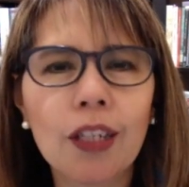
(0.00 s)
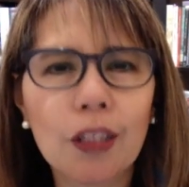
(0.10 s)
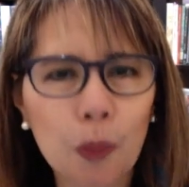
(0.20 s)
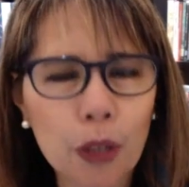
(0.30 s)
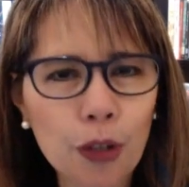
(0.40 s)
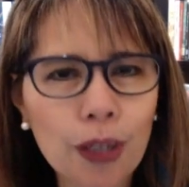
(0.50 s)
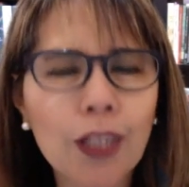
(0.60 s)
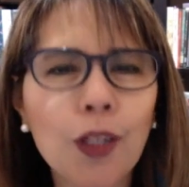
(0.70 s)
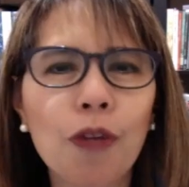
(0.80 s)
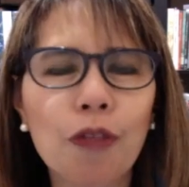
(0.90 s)
When you let
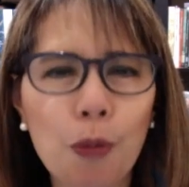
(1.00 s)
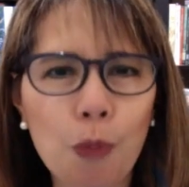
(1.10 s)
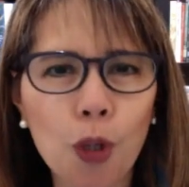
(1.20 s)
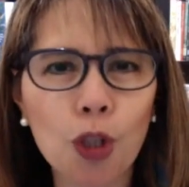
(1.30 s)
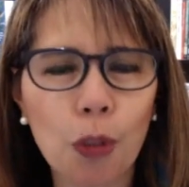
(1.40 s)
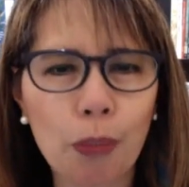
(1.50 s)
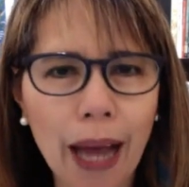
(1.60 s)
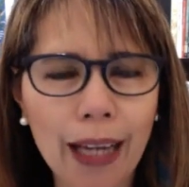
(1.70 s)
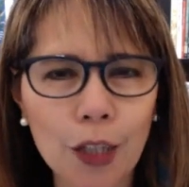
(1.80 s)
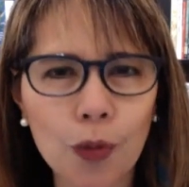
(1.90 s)
go of emotional
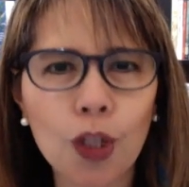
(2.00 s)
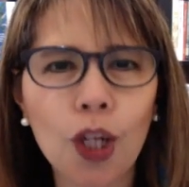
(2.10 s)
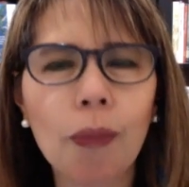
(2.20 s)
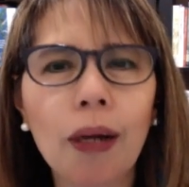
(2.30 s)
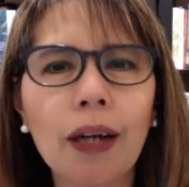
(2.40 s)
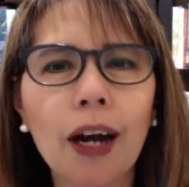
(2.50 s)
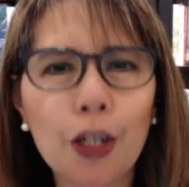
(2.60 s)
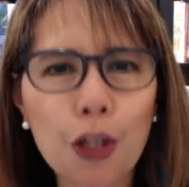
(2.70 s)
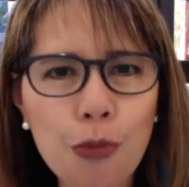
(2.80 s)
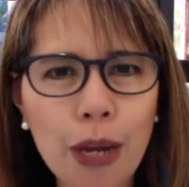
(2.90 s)
baggage, we're talking about, are
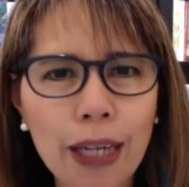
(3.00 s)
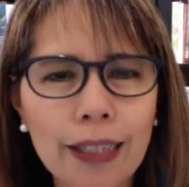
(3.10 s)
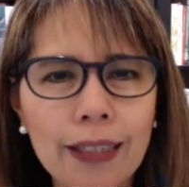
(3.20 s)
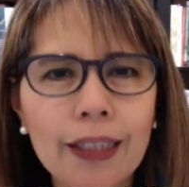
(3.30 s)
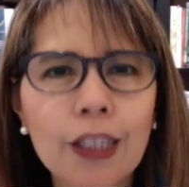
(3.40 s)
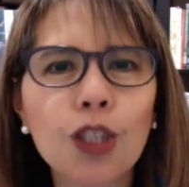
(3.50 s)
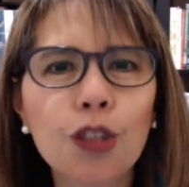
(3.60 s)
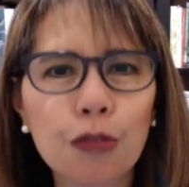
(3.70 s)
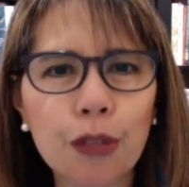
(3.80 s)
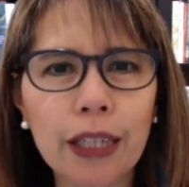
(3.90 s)
you ready to
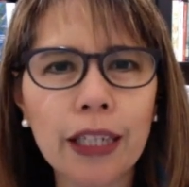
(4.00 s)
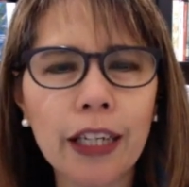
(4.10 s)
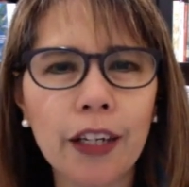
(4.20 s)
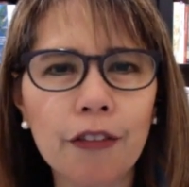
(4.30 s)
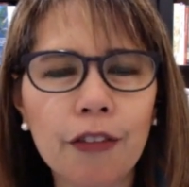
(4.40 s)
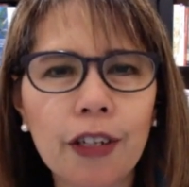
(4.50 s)
forgive?